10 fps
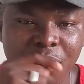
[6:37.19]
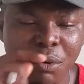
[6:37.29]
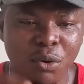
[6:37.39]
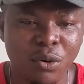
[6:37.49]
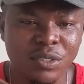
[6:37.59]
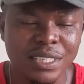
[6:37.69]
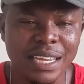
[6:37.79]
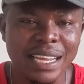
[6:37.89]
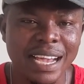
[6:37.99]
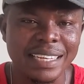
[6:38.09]
Because
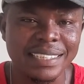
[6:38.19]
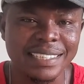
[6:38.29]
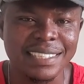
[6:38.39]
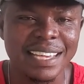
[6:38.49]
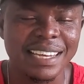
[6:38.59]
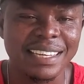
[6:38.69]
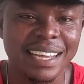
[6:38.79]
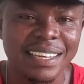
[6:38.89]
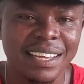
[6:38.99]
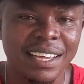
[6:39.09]
then I had decided
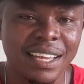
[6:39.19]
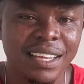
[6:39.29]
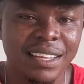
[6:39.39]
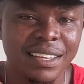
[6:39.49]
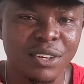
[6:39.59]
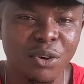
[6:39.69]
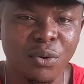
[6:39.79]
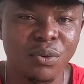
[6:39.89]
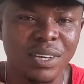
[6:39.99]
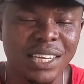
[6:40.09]
that no,
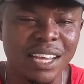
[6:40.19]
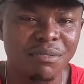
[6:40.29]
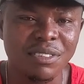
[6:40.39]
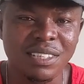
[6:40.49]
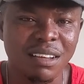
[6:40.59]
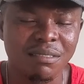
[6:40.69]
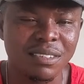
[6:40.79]
enough is enough.